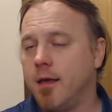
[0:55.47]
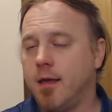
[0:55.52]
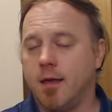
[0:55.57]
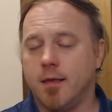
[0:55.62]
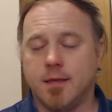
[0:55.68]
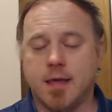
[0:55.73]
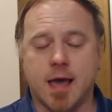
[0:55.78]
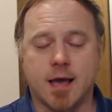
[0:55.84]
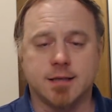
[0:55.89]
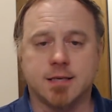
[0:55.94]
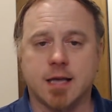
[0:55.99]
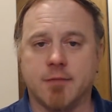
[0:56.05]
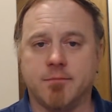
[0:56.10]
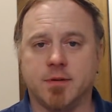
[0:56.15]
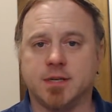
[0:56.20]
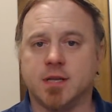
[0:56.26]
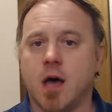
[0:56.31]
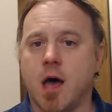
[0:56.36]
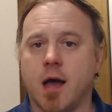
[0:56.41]
Yes, I've
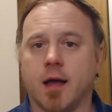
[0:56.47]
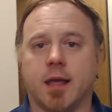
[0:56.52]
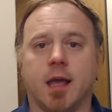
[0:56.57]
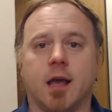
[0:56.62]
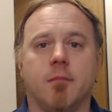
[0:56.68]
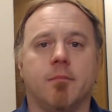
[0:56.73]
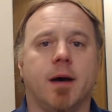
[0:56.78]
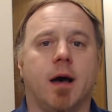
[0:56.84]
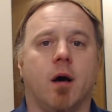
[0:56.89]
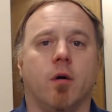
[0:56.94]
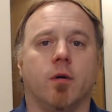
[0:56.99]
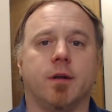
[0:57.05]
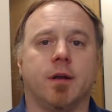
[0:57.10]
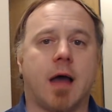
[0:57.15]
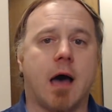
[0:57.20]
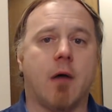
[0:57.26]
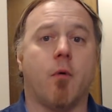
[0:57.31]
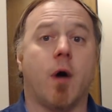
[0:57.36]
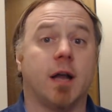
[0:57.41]
been talking about
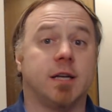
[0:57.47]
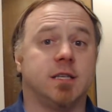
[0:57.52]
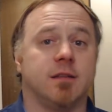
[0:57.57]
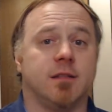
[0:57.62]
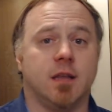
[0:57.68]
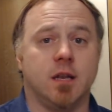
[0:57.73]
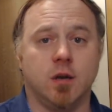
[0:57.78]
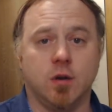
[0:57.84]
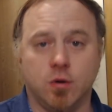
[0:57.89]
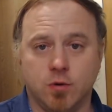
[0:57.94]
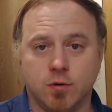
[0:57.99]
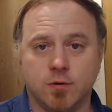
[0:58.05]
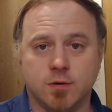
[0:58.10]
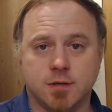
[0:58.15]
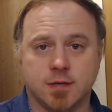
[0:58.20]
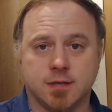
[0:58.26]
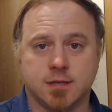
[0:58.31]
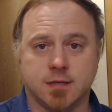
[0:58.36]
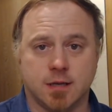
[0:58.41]
not watching the
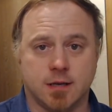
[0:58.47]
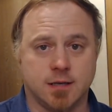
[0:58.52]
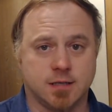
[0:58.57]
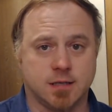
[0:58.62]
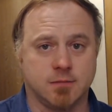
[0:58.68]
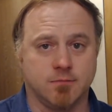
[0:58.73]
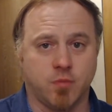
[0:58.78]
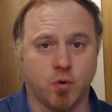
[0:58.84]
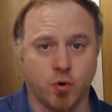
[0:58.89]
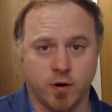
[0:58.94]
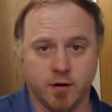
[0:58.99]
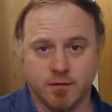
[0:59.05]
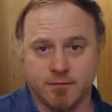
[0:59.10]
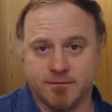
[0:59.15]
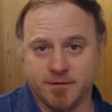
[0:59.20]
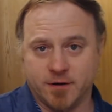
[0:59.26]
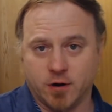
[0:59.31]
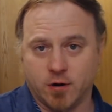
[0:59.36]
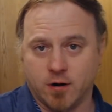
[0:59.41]
news is, is important
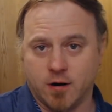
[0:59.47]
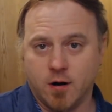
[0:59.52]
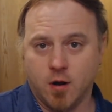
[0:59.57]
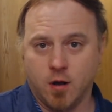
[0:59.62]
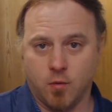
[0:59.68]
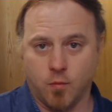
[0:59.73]
for your